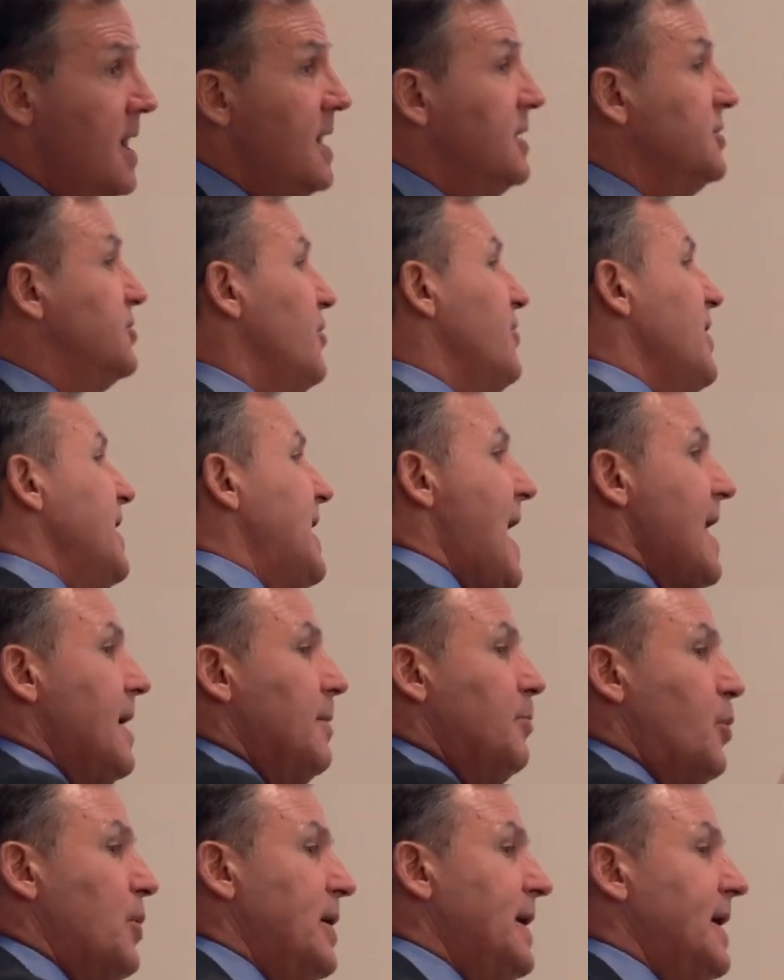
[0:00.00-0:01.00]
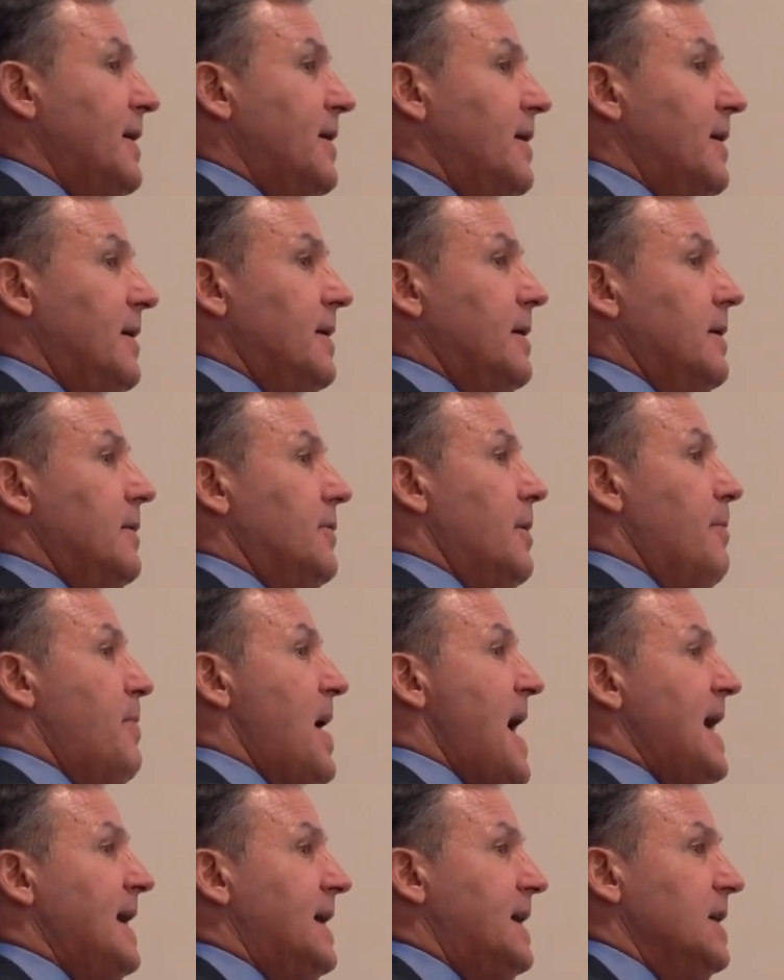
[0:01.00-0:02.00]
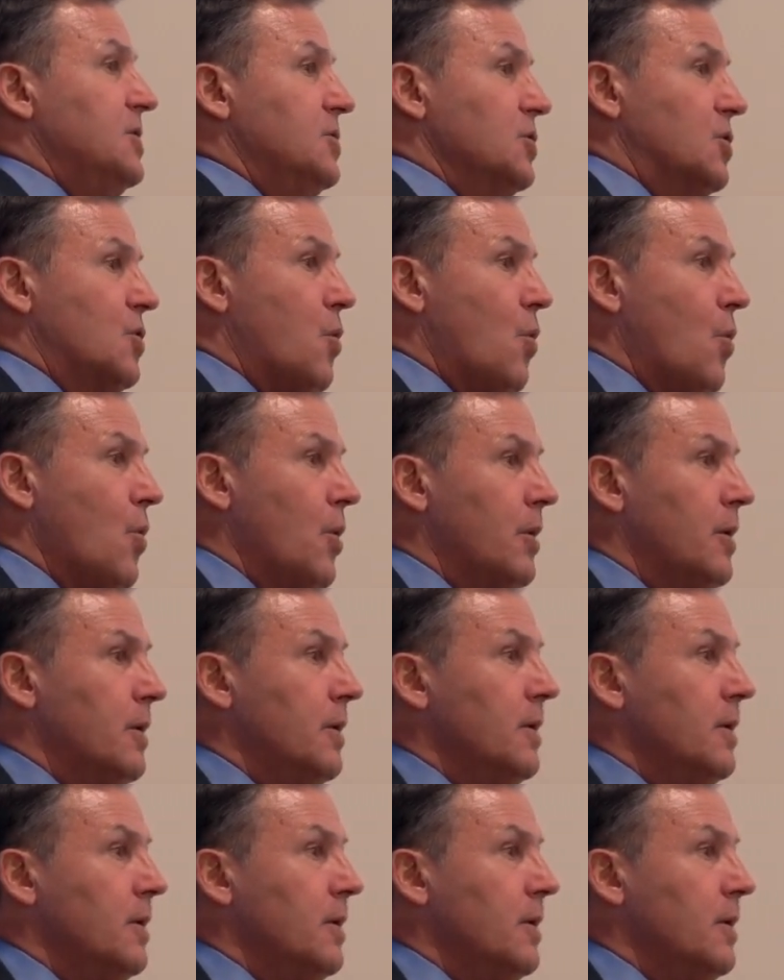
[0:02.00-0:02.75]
So they got to bring the bank into court,